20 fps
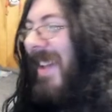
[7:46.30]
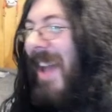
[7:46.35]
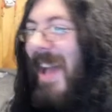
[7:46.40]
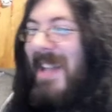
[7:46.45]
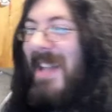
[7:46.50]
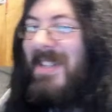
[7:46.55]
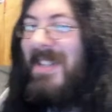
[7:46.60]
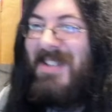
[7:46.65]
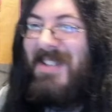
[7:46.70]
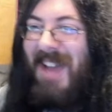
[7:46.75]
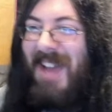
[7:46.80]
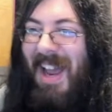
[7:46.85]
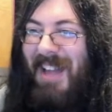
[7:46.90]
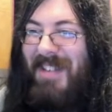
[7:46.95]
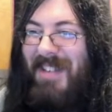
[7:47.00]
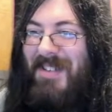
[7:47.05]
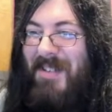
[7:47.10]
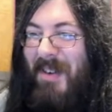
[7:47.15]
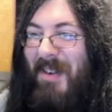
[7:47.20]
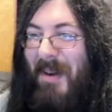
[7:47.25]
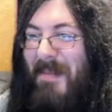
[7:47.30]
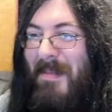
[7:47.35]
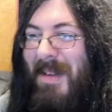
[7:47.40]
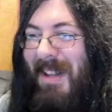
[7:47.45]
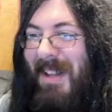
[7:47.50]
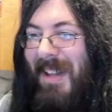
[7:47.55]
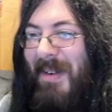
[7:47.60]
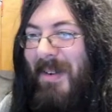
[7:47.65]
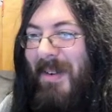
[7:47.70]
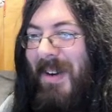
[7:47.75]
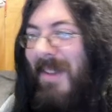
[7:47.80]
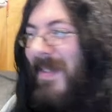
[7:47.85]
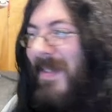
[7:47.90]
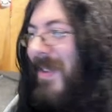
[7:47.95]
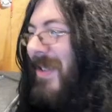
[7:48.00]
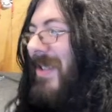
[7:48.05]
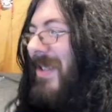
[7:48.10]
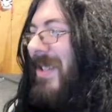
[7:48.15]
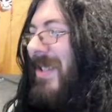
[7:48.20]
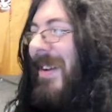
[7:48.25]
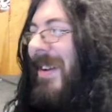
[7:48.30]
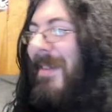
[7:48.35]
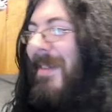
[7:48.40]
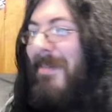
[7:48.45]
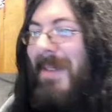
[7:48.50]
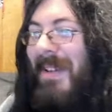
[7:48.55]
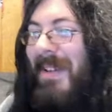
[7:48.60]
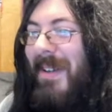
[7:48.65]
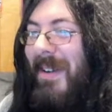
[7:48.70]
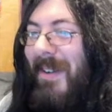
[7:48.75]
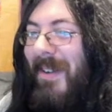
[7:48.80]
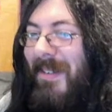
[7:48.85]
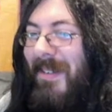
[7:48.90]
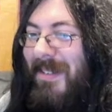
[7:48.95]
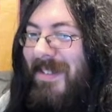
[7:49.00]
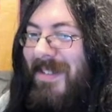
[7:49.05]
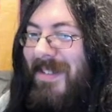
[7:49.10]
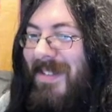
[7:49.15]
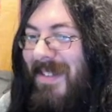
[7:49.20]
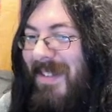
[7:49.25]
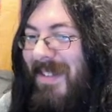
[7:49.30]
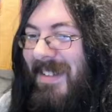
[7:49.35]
Jack, draw me like one of your shopping girls.